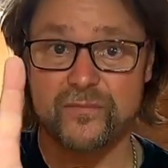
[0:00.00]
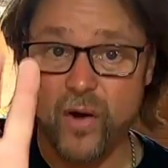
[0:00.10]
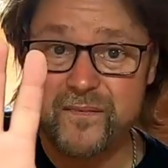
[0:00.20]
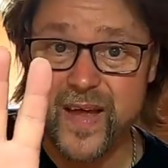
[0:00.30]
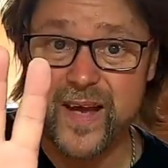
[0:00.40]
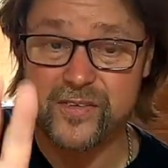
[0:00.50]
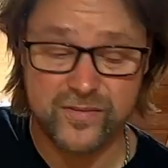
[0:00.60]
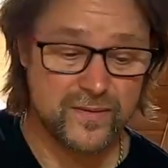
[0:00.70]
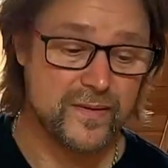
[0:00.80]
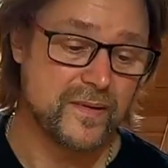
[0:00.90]
5
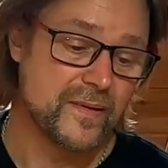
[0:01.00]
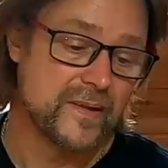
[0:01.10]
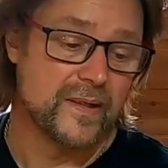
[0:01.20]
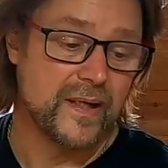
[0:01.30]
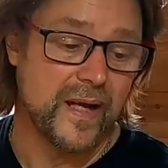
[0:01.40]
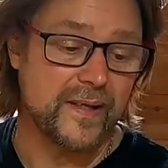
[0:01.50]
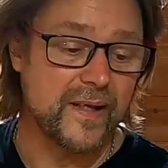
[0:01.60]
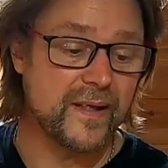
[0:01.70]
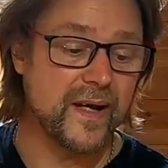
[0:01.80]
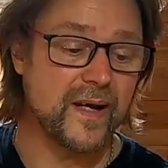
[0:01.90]
days. And
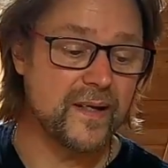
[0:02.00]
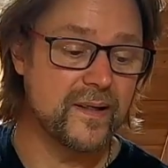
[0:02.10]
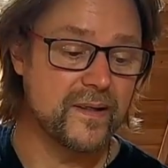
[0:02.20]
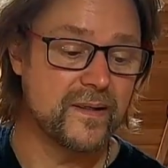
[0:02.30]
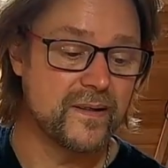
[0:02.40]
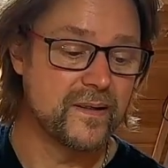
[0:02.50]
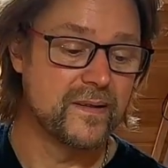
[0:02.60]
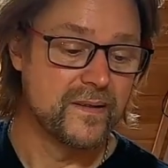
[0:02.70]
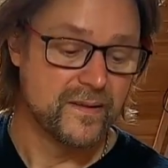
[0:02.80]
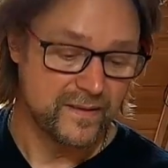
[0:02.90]
then
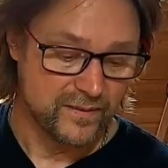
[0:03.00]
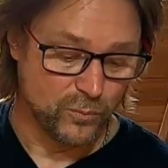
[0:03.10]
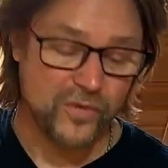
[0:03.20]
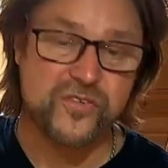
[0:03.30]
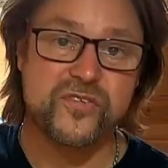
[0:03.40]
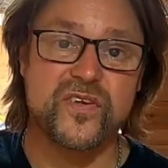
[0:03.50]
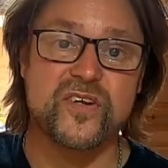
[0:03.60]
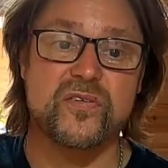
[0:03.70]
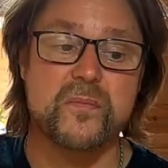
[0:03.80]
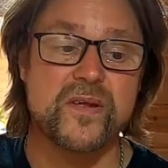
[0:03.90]
once it's
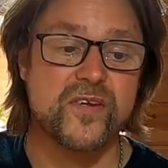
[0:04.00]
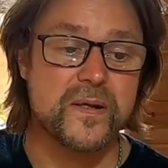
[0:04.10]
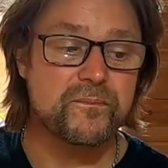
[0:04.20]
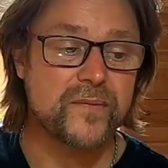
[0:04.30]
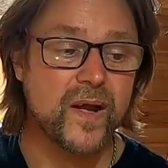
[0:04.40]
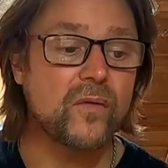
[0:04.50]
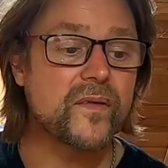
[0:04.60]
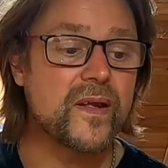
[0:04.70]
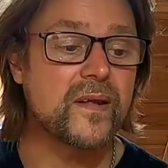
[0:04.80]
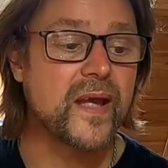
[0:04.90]
finished fermenting, I'll
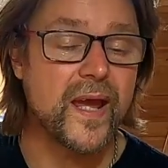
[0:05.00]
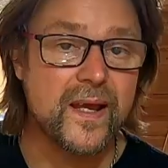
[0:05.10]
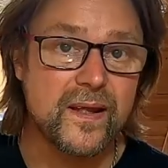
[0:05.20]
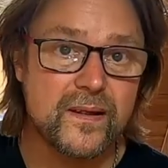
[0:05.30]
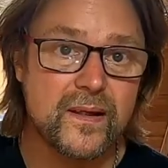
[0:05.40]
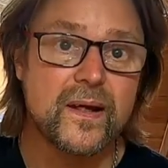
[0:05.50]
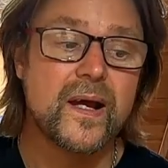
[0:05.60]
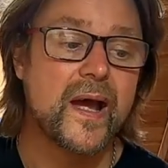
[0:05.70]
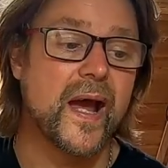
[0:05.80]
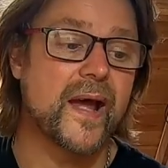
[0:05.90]
then keg it,
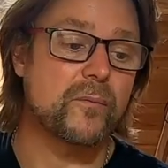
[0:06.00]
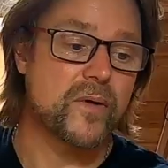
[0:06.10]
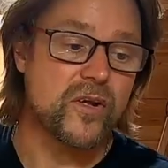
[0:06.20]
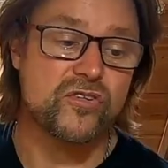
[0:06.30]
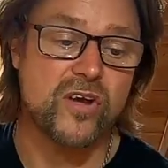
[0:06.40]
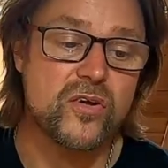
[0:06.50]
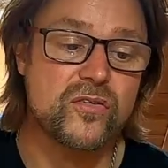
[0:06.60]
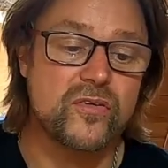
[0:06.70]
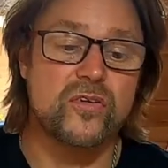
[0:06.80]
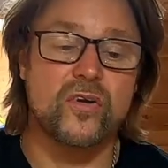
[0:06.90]
and I'm going to
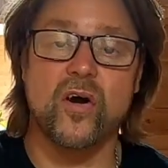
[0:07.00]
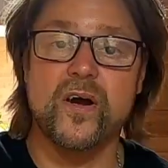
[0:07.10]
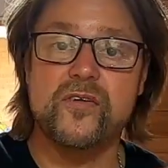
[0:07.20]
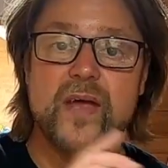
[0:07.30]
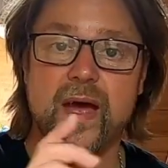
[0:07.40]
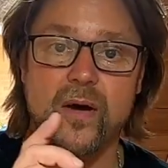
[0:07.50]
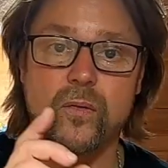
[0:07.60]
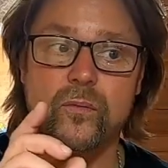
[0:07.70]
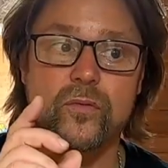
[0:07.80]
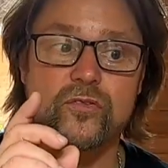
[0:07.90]
show you guys
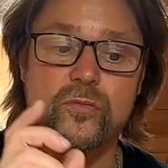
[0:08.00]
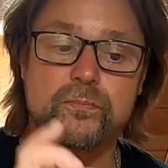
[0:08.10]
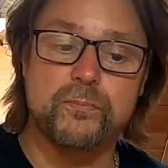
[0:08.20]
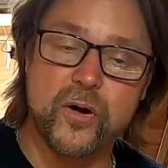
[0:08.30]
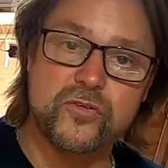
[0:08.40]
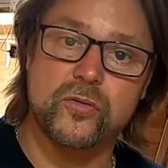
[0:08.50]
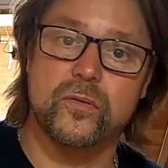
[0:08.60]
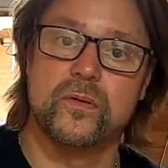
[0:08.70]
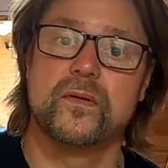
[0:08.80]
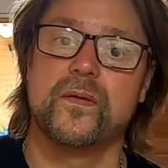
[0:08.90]
how to bottle
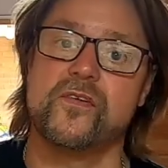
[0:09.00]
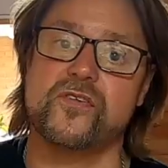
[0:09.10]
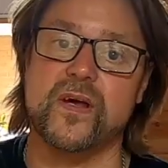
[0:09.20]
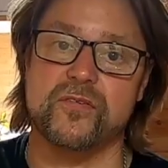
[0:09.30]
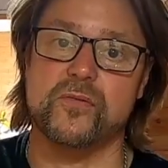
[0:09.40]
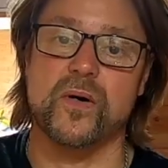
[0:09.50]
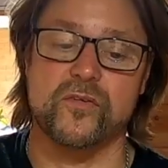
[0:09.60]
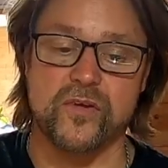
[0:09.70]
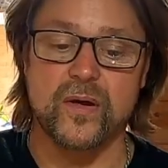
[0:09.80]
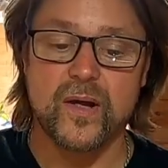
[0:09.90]
this stuff as
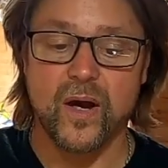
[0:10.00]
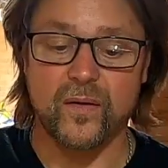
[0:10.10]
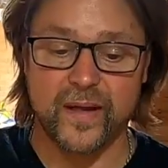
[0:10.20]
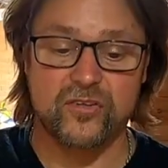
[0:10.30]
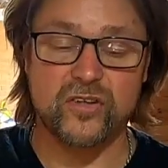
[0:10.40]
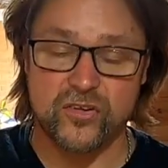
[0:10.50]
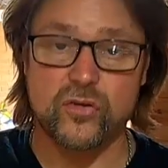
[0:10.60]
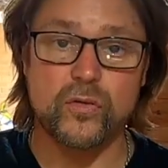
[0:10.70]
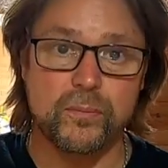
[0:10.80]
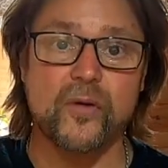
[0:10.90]
well. So I'll actually
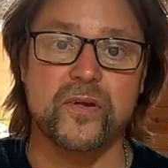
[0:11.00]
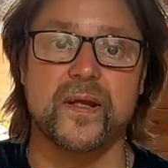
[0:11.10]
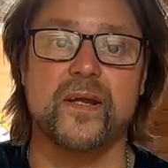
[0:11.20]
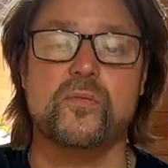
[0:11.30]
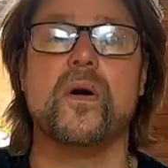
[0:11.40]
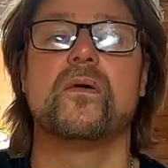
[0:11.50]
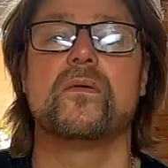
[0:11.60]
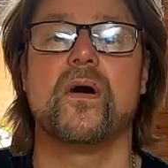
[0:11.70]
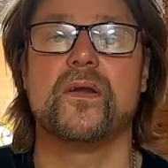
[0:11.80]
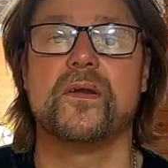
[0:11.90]
do a bottling as
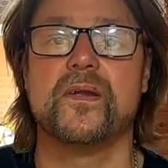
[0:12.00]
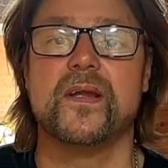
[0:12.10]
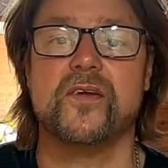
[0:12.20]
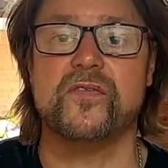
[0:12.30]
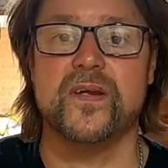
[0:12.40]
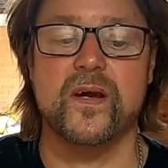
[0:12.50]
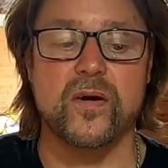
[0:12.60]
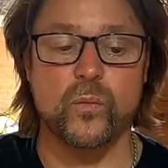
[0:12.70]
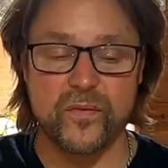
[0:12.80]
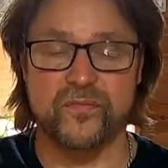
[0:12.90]
well on the next video
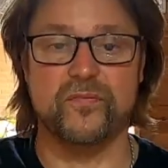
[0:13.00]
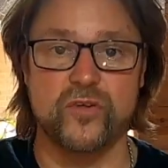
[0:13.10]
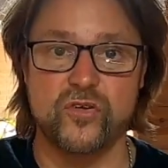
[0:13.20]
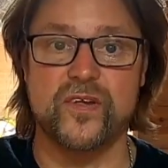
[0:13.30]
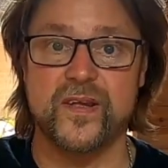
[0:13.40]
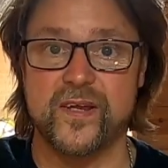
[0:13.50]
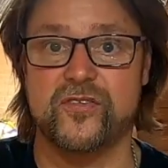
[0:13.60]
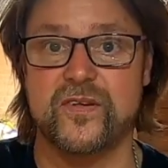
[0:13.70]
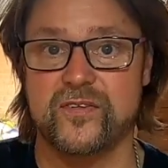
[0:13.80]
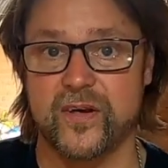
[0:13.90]
with using this.